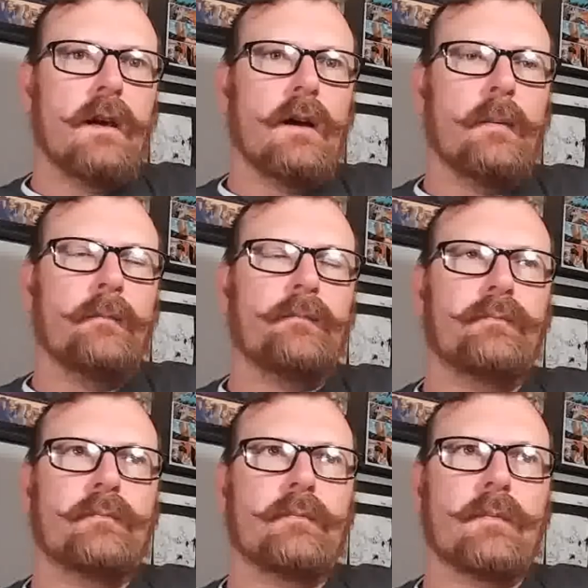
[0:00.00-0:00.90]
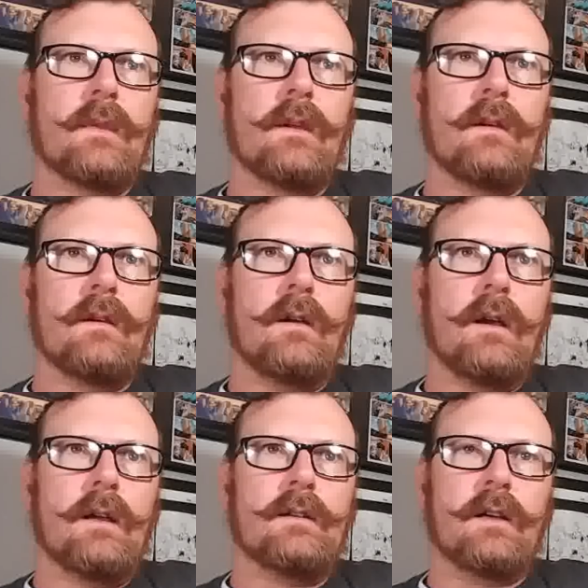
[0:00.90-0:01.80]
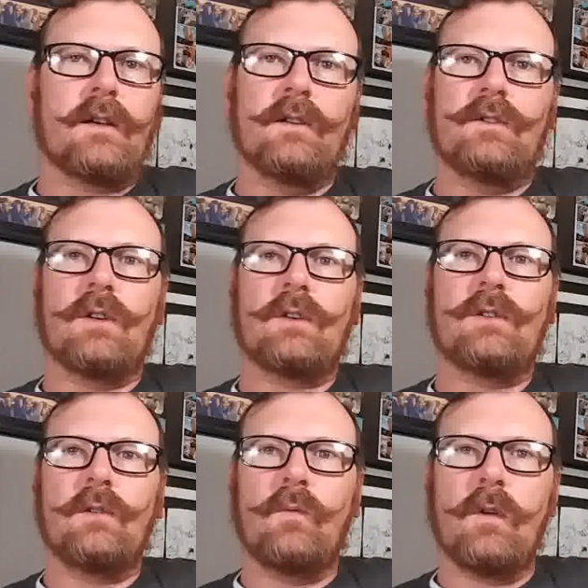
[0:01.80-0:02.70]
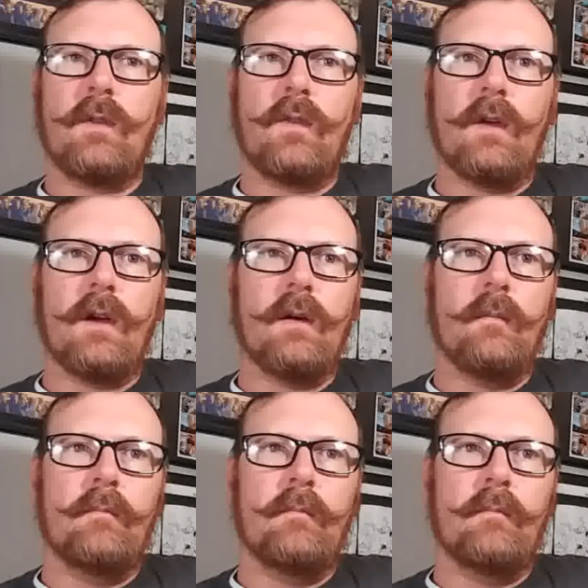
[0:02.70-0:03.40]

a conjunction with the